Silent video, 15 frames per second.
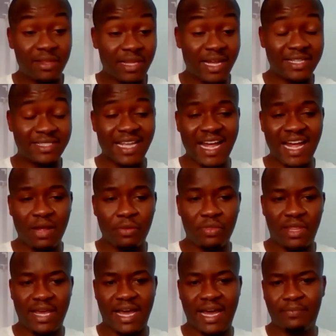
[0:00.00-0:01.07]
That is
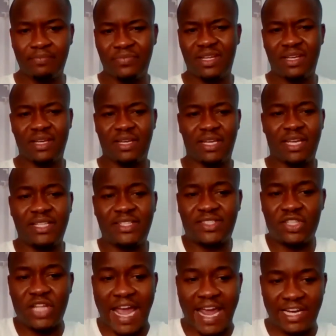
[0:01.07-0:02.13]
out there,
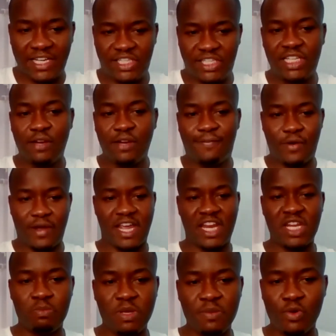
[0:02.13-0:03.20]
it's ideal for
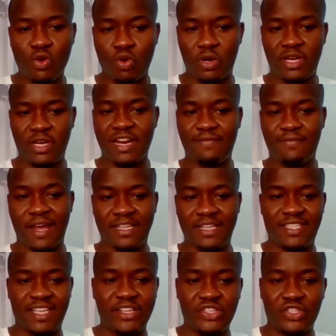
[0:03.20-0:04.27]
any meme coin that
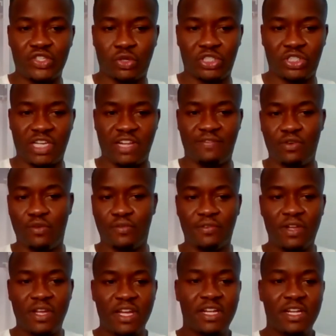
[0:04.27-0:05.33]
attains such level
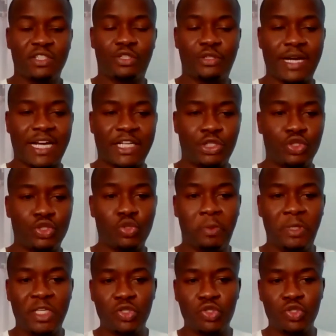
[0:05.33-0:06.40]
of traction to
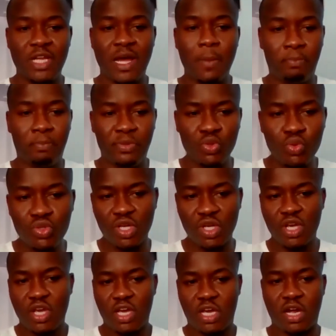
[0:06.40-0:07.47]
begin to now build
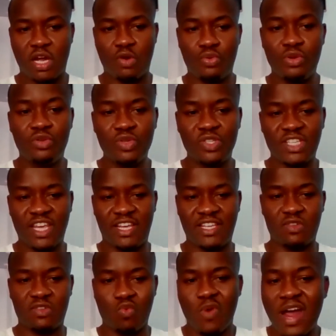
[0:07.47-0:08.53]
real use
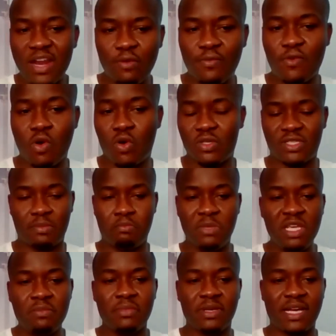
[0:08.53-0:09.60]
case. While of course
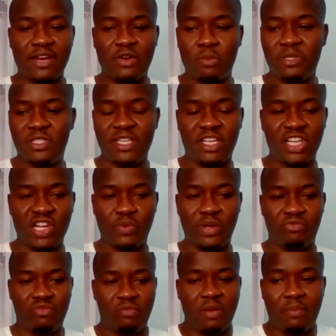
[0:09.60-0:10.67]
meme cannot be taken away.
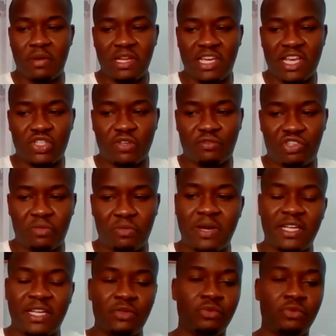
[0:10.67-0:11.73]
Remember the case of Shiba
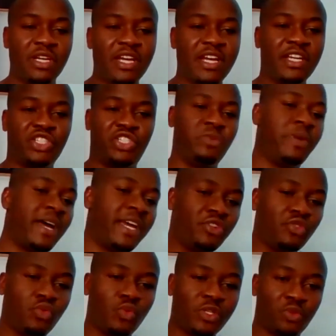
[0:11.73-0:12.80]
Inu. Shiba
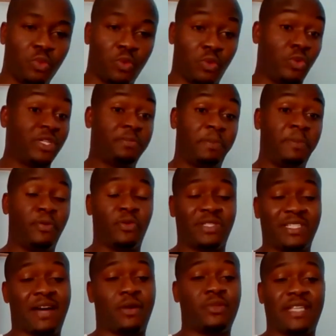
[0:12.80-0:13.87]
Inu, which people
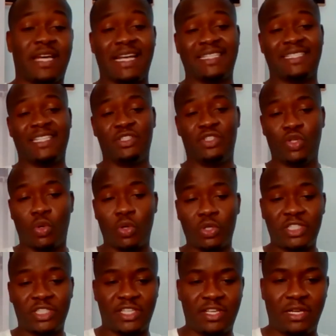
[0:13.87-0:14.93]
tout as the
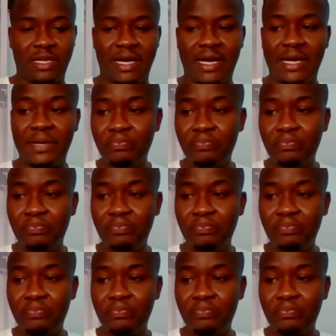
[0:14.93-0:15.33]
Doge killer,